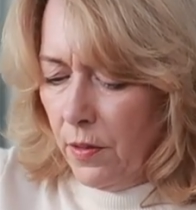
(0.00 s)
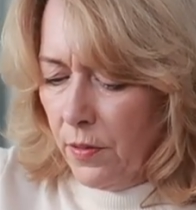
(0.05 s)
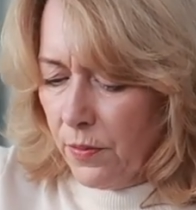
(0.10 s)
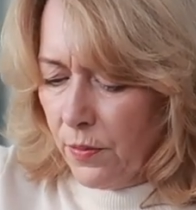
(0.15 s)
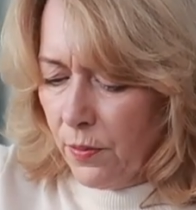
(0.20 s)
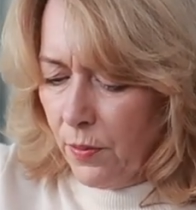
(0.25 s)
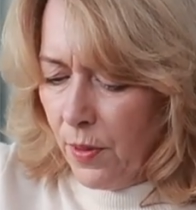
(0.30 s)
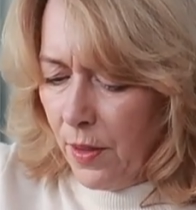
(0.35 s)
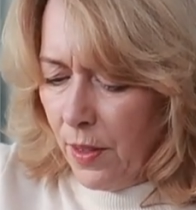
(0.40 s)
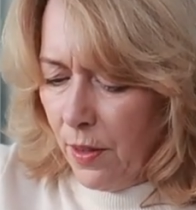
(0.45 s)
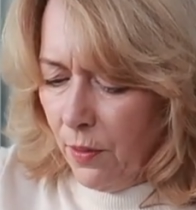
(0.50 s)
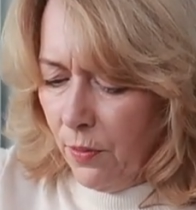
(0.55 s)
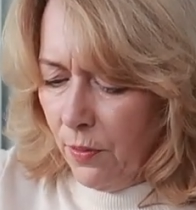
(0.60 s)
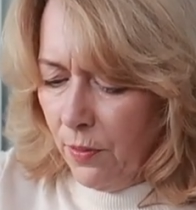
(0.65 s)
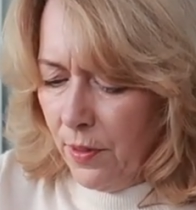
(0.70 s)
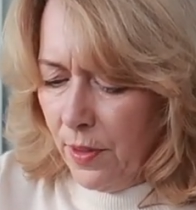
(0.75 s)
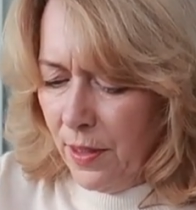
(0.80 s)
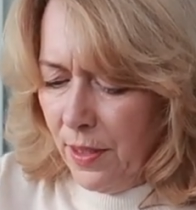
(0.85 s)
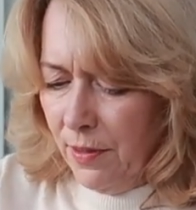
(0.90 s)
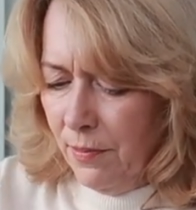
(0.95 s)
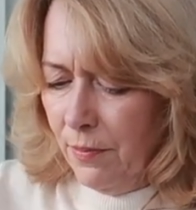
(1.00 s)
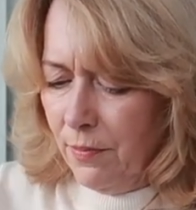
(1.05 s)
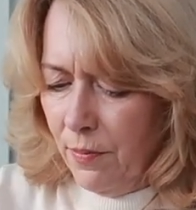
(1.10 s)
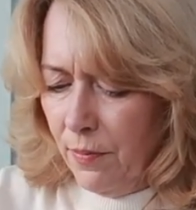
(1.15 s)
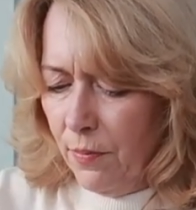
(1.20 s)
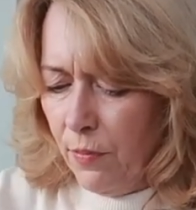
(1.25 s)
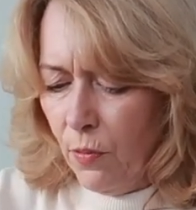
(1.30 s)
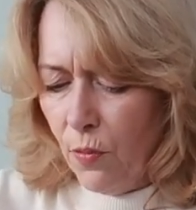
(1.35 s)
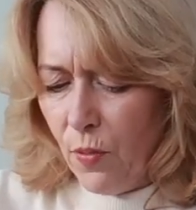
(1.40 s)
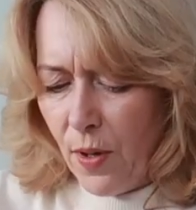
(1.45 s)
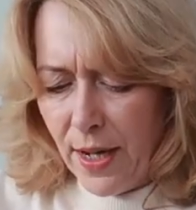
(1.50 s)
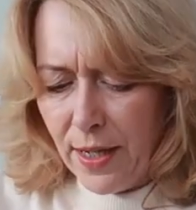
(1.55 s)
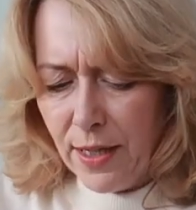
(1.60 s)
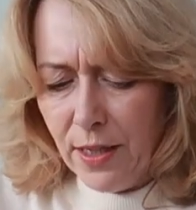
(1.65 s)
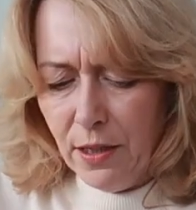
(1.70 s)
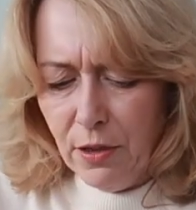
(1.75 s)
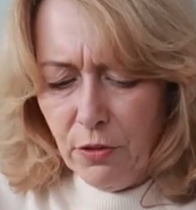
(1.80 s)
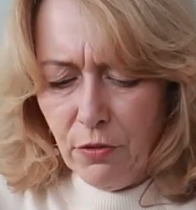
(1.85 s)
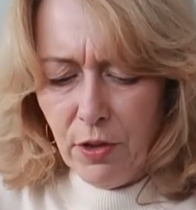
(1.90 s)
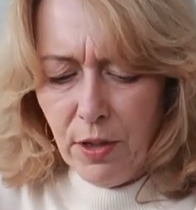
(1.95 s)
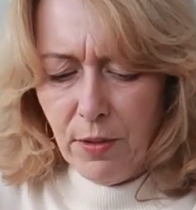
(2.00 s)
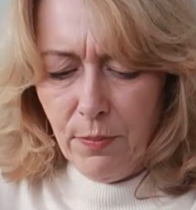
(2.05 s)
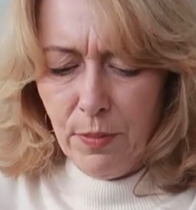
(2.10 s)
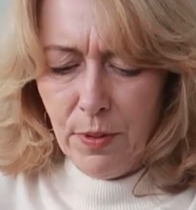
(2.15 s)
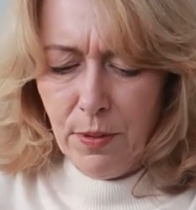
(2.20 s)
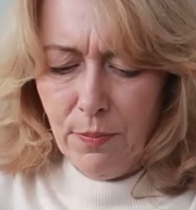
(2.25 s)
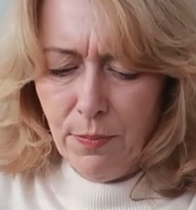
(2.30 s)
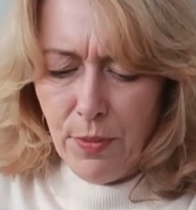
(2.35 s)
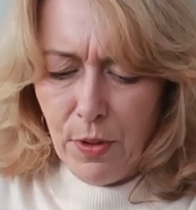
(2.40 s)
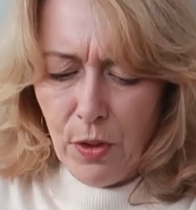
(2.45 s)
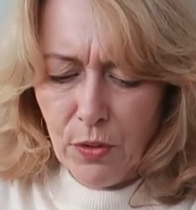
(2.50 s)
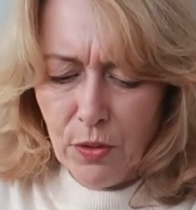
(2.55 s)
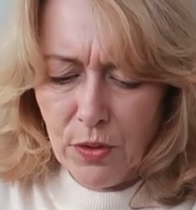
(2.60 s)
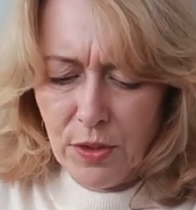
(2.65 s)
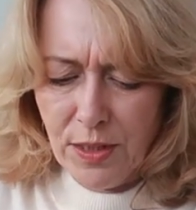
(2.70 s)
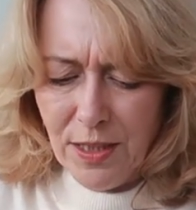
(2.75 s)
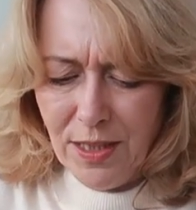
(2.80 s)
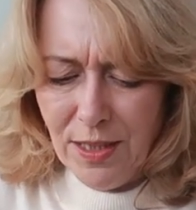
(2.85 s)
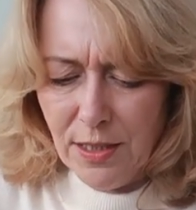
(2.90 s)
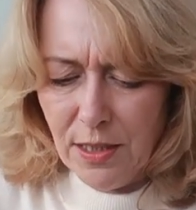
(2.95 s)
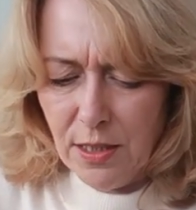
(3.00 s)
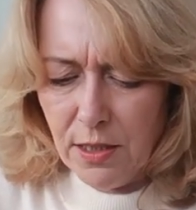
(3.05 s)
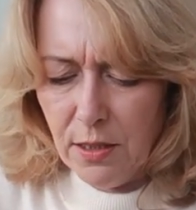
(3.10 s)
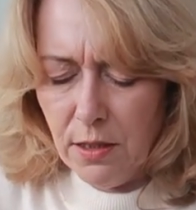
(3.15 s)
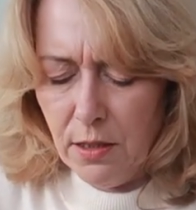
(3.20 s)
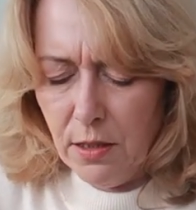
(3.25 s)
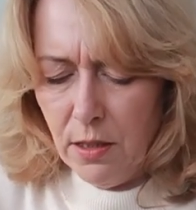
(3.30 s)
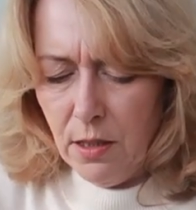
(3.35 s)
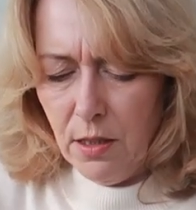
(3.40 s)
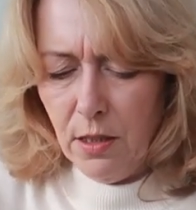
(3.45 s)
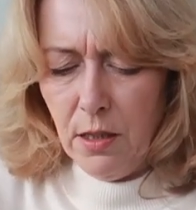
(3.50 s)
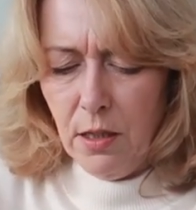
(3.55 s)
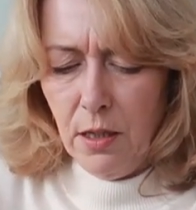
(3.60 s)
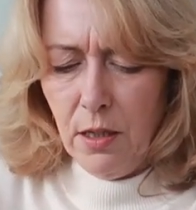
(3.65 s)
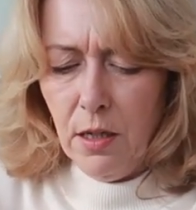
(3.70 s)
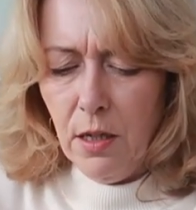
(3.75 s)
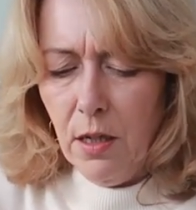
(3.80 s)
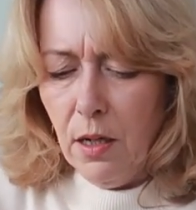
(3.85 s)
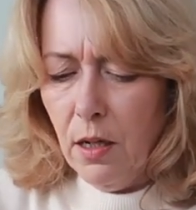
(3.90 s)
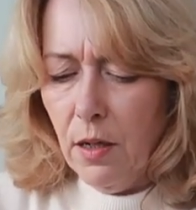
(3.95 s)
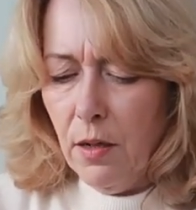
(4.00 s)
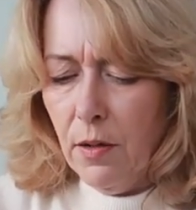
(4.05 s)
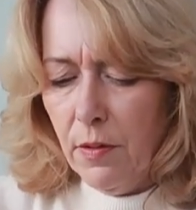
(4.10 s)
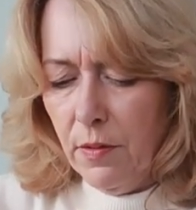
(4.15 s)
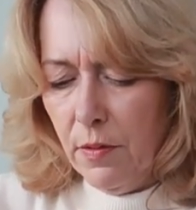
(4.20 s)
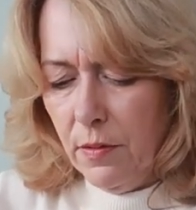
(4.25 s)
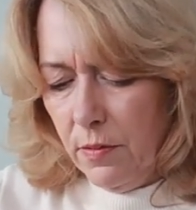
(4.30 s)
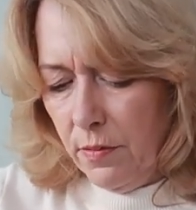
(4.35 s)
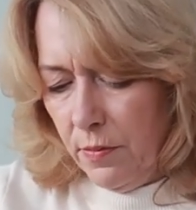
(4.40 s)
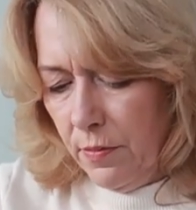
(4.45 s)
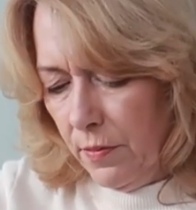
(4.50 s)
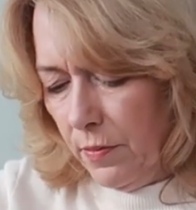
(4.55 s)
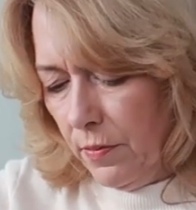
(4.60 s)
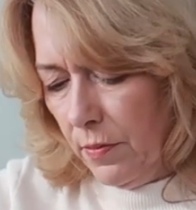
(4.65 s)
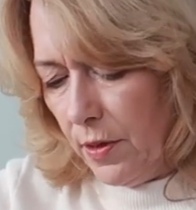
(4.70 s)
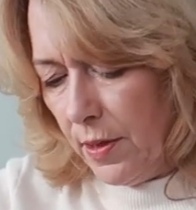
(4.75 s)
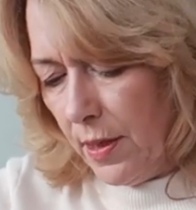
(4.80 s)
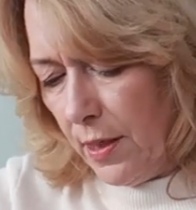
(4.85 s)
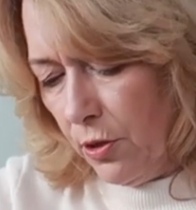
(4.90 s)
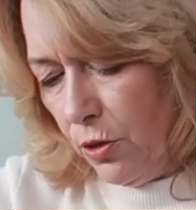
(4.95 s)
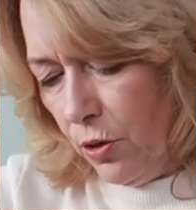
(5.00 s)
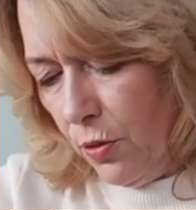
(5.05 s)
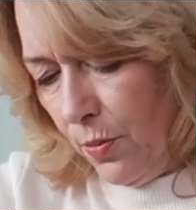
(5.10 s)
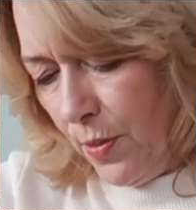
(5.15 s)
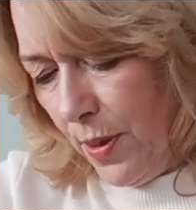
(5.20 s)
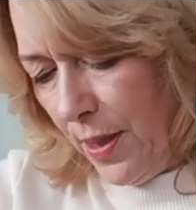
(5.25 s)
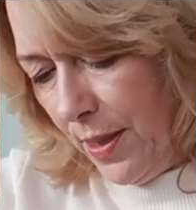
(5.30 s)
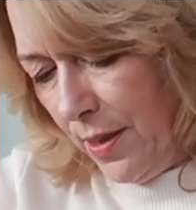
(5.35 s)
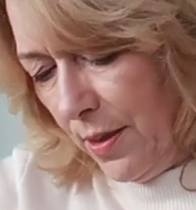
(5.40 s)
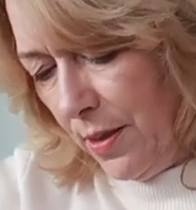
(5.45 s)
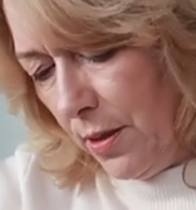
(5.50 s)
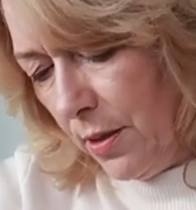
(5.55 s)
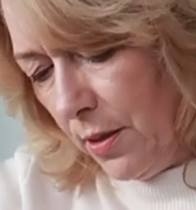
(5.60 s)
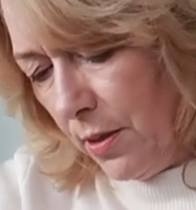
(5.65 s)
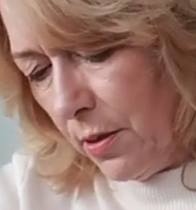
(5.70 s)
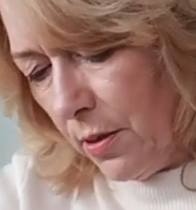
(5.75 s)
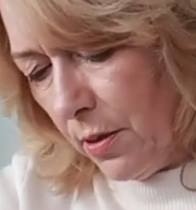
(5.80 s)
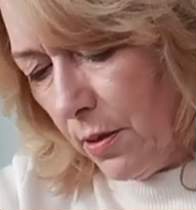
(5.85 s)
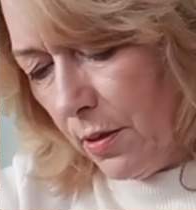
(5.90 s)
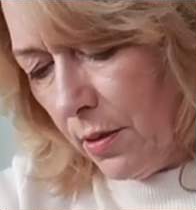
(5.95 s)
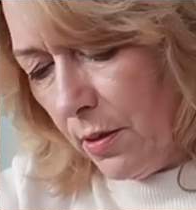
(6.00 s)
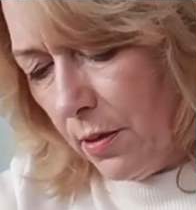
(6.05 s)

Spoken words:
as well in whacking great big boxes. Such a waste.